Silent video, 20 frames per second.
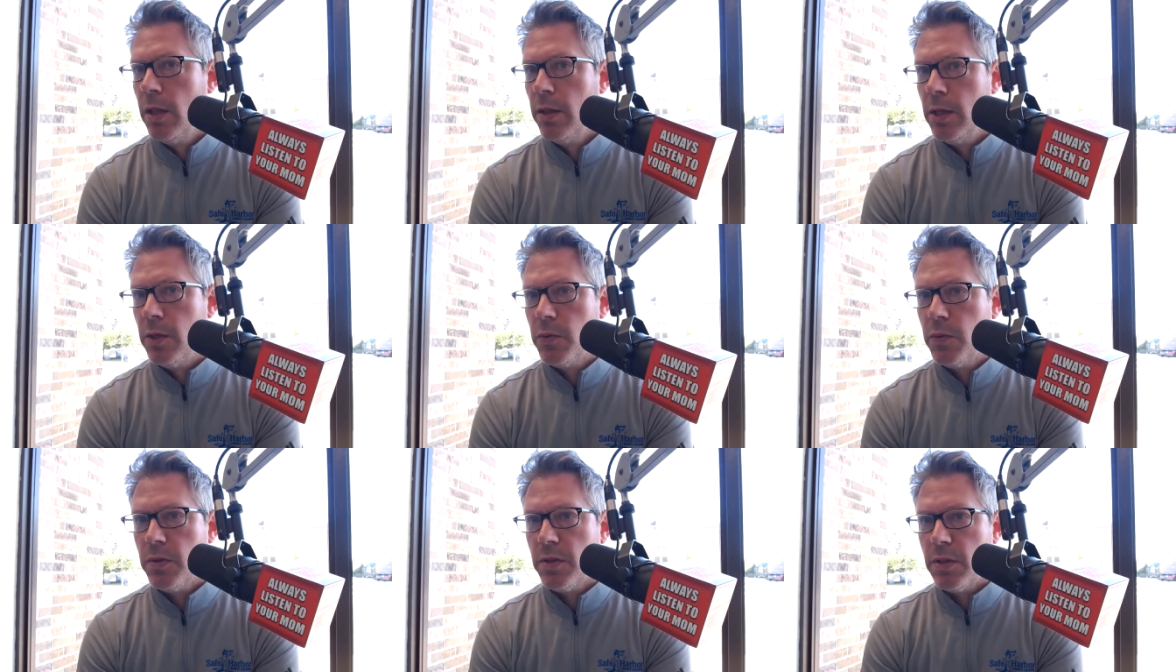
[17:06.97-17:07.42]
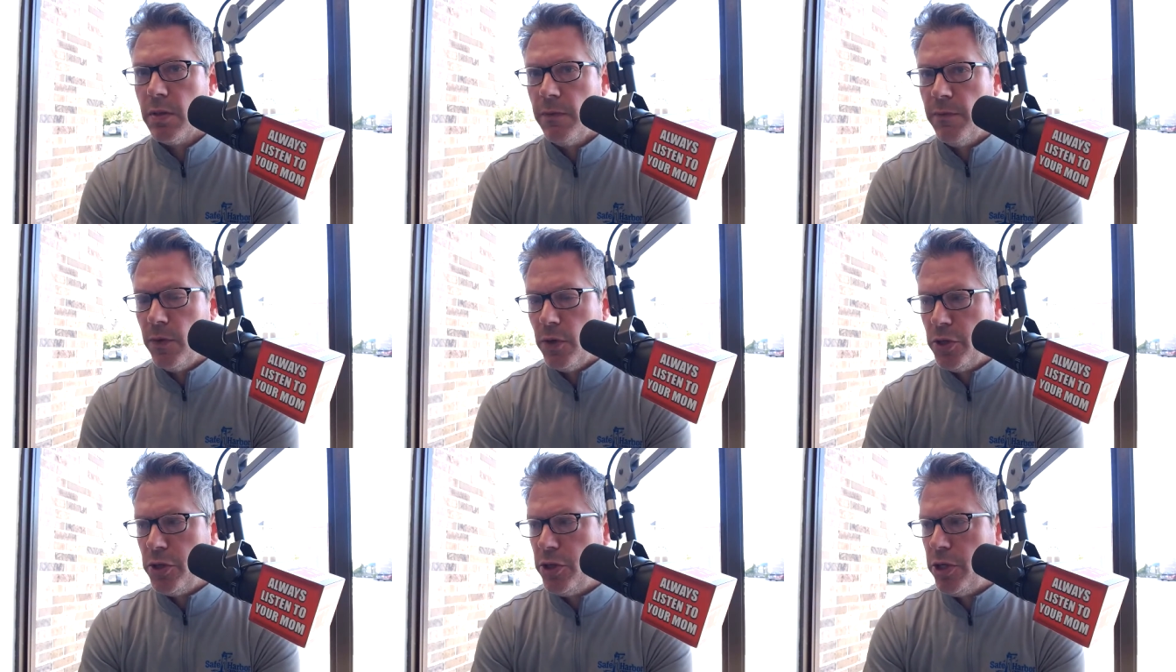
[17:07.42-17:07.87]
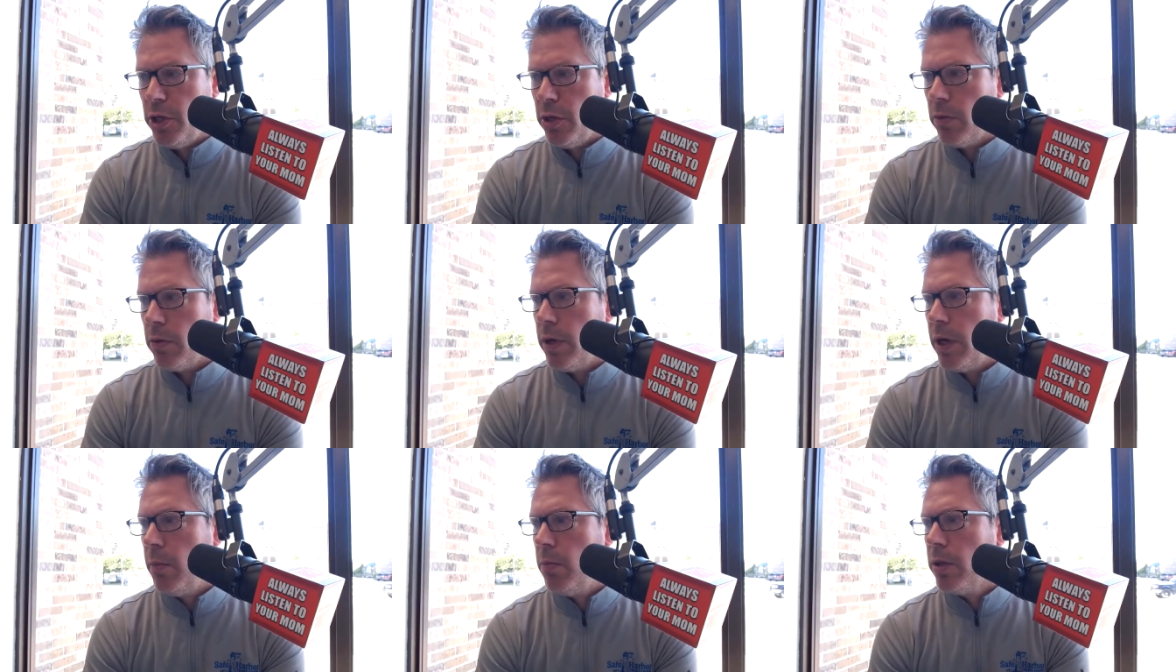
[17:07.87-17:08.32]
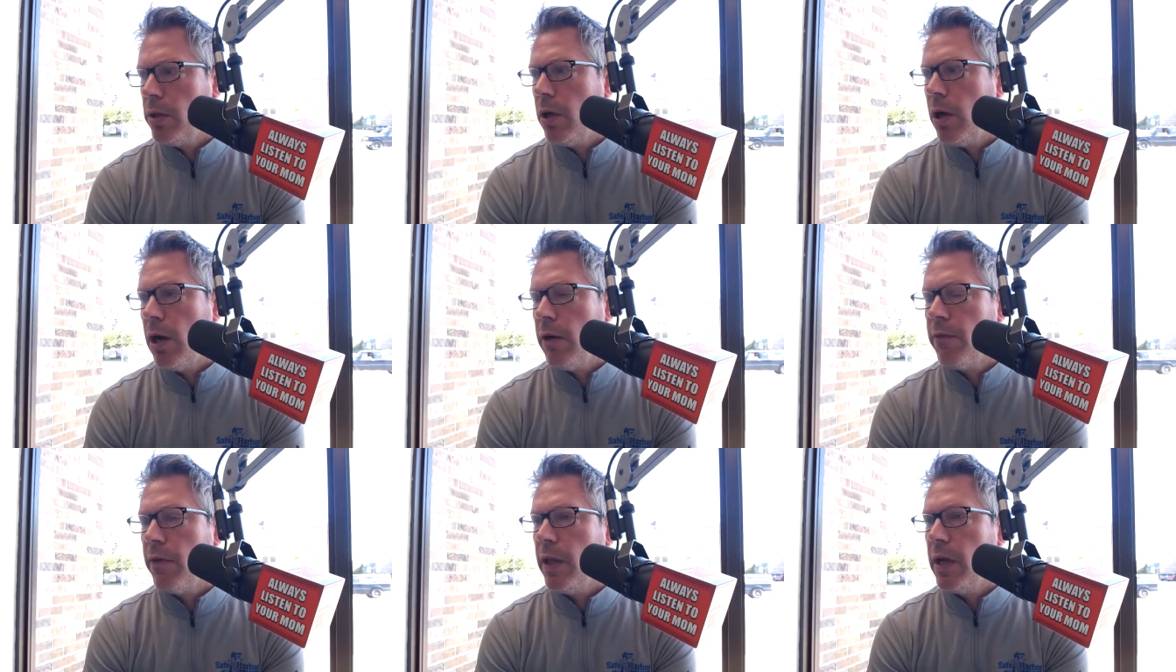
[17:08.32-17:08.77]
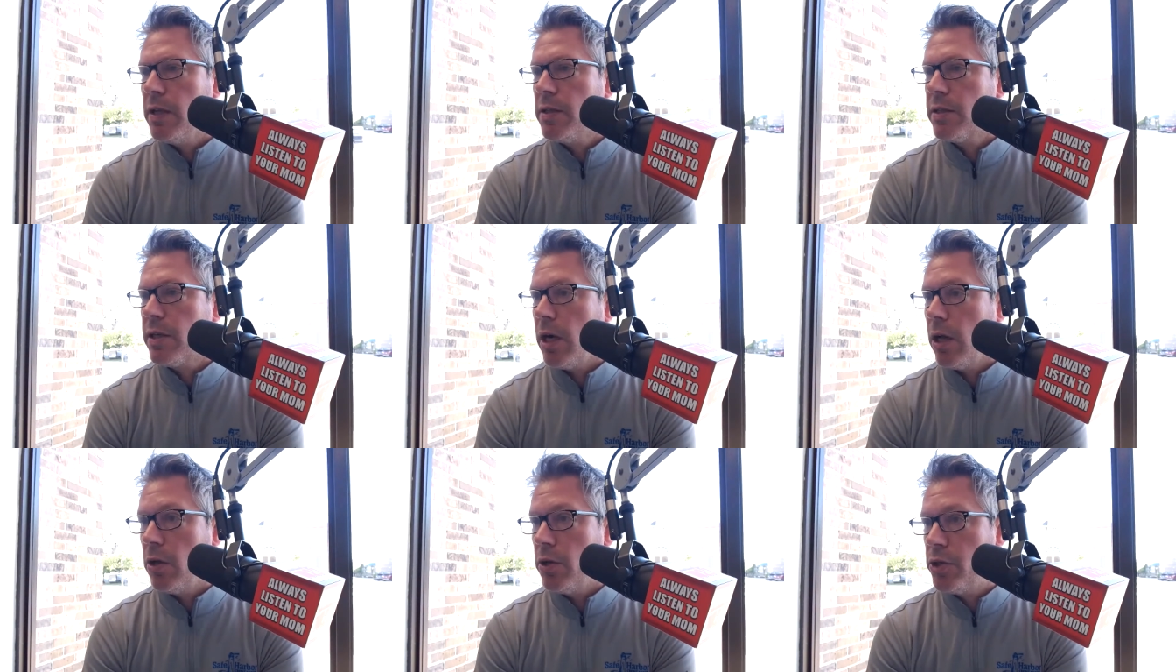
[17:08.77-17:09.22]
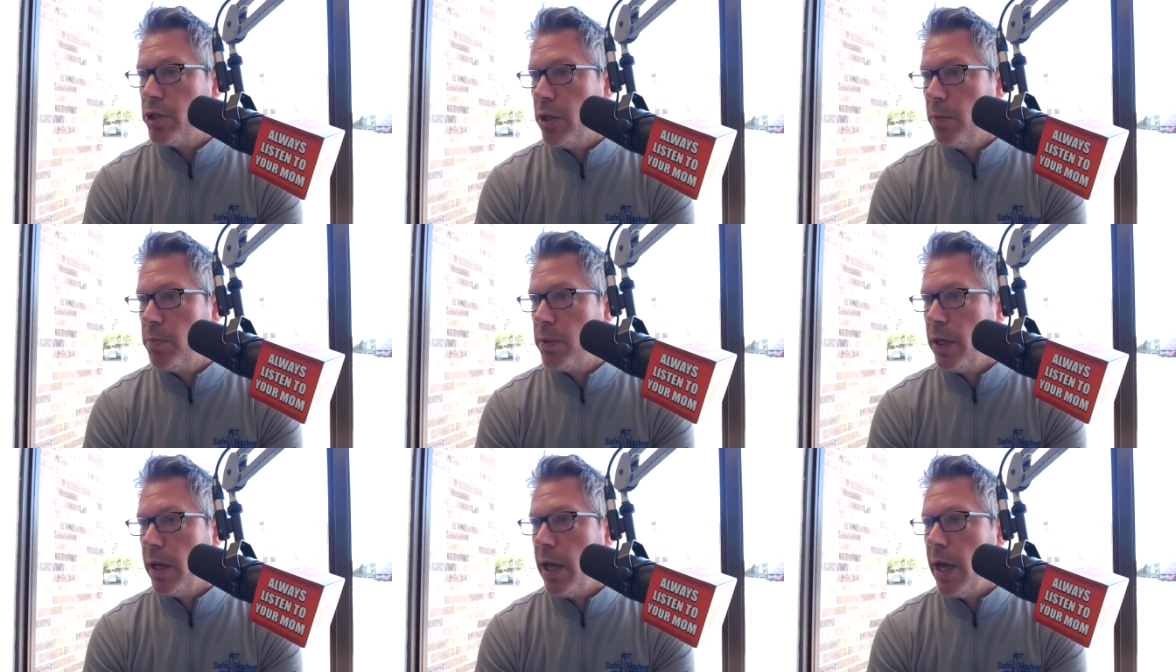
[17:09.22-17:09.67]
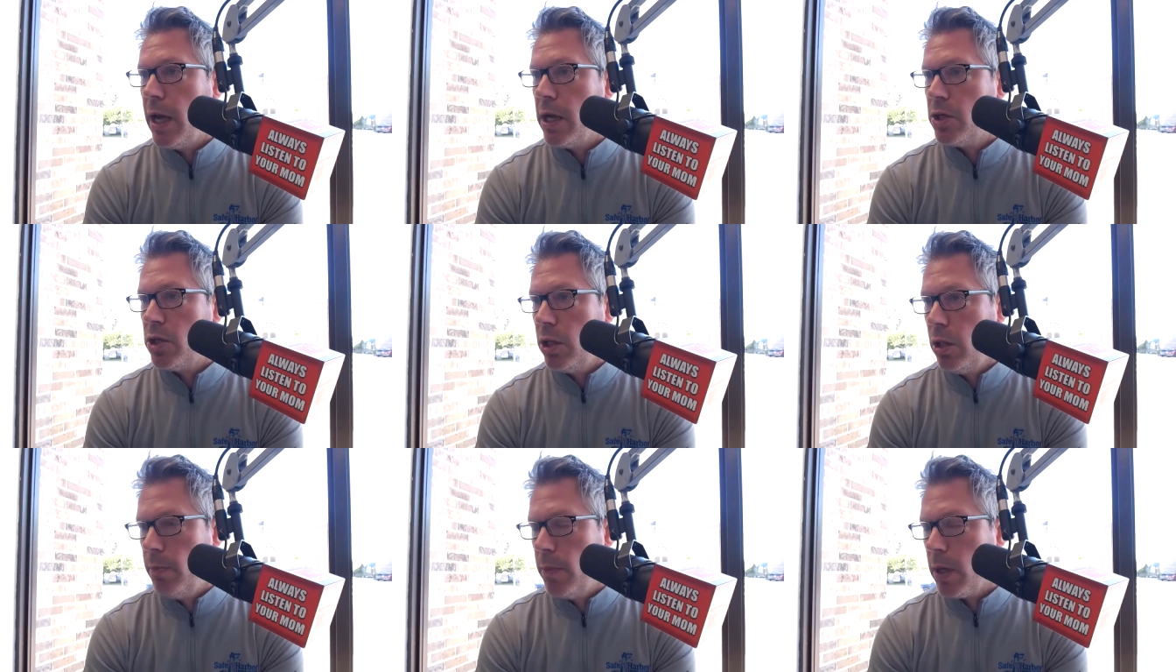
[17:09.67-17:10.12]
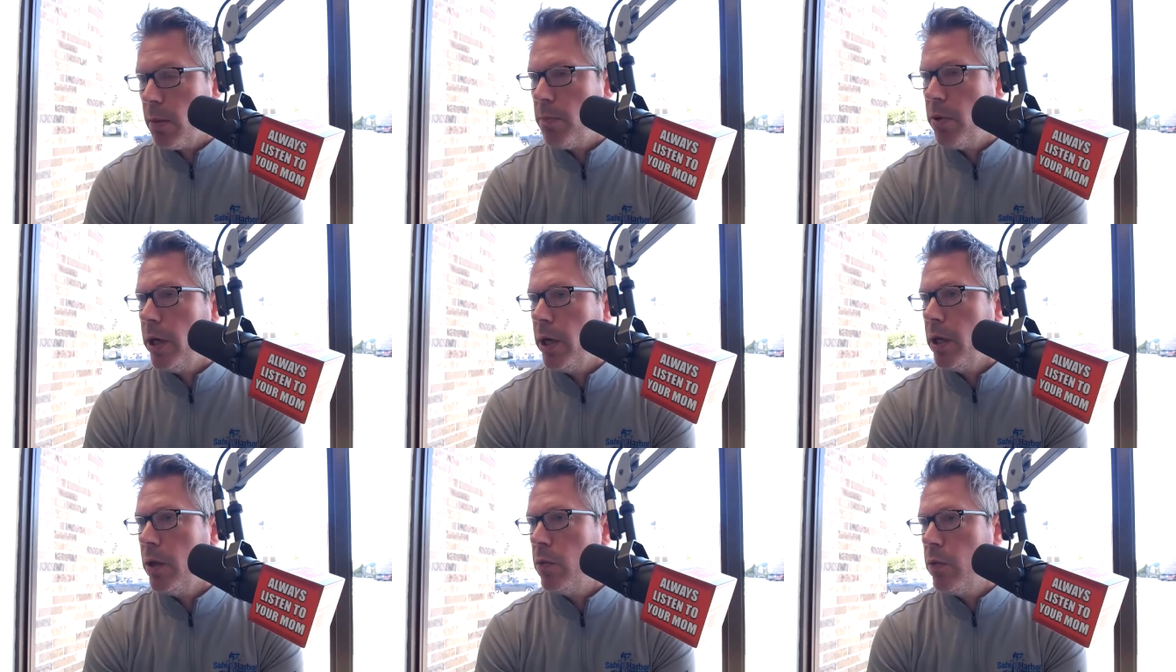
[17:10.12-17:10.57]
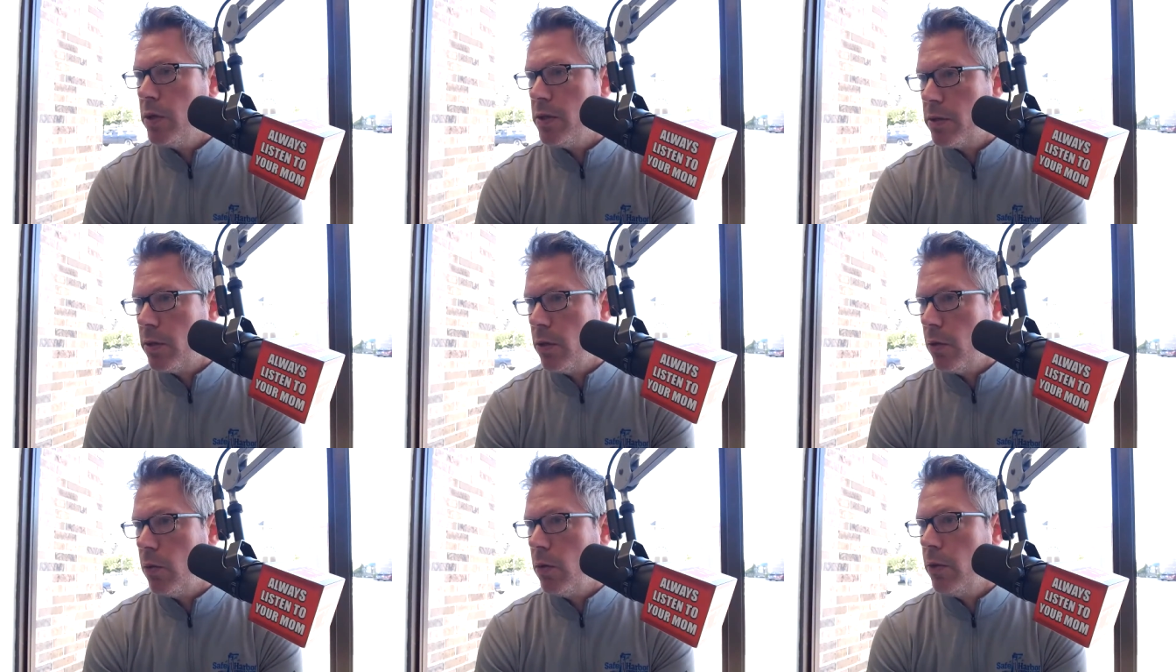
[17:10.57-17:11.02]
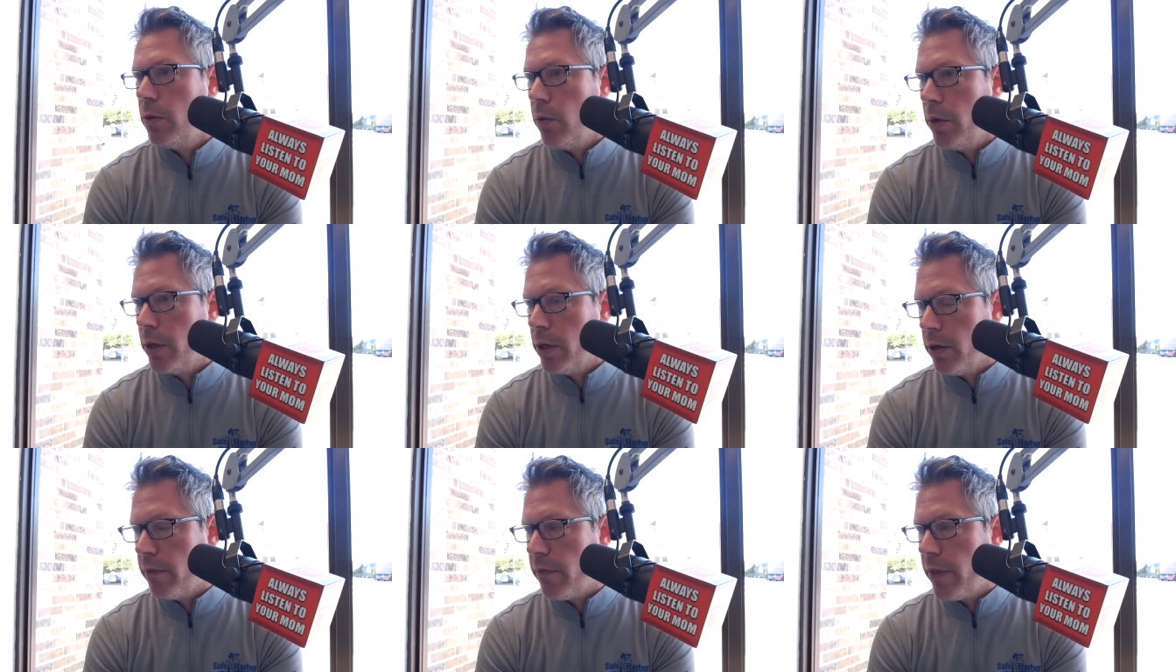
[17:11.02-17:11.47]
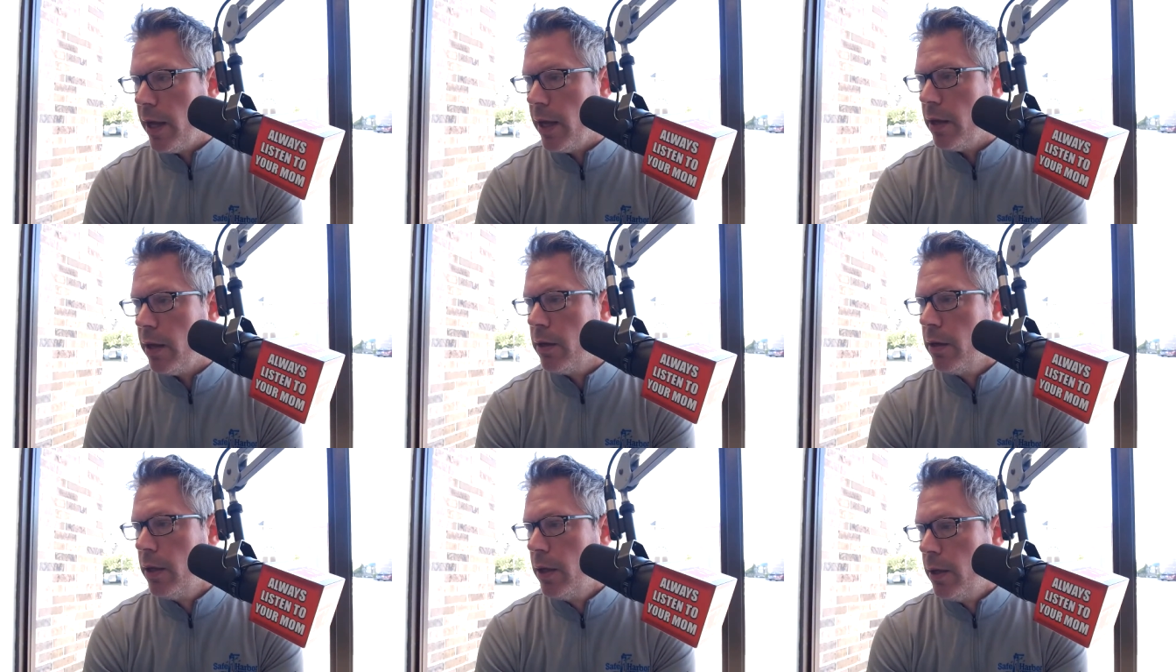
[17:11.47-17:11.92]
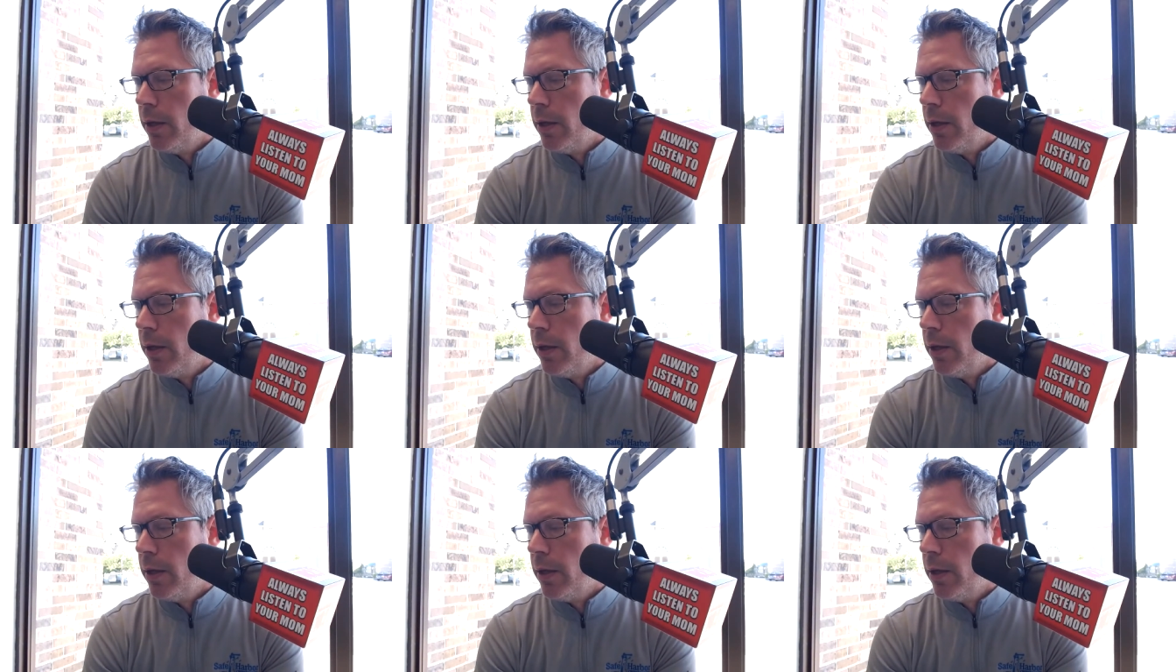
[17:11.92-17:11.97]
This was the first year we were able to offer that scholarship, and Ashley McPike was the winner of that